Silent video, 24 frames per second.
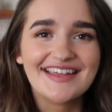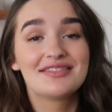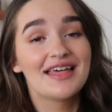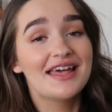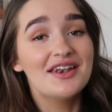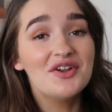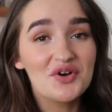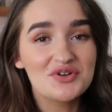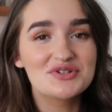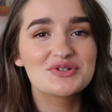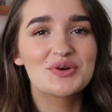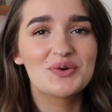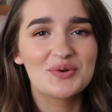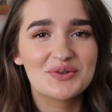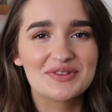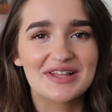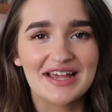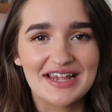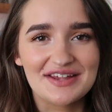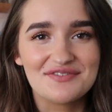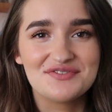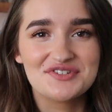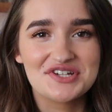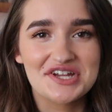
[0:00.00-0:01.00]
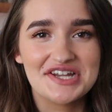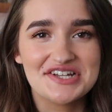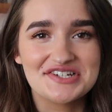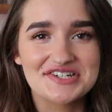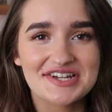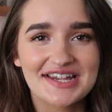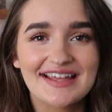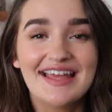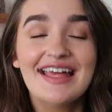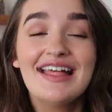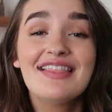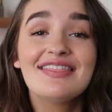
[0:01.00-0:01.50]
They're not all
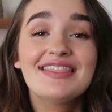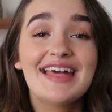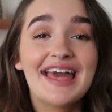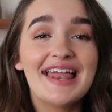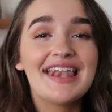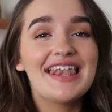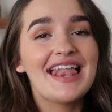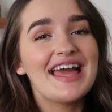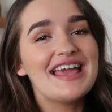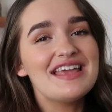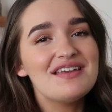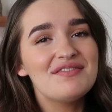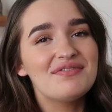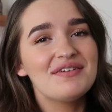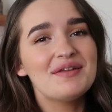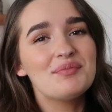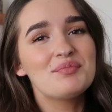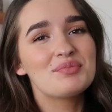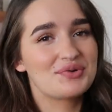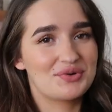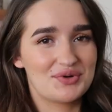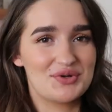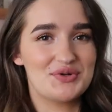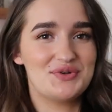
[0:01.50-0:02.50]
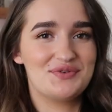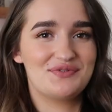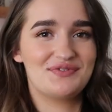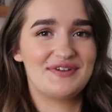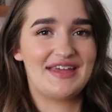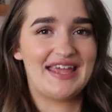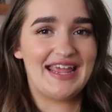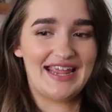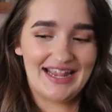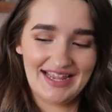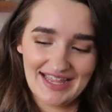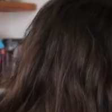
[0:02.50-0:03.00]
life-changing, they're
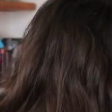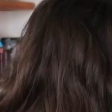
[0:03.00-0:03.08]
life-improving.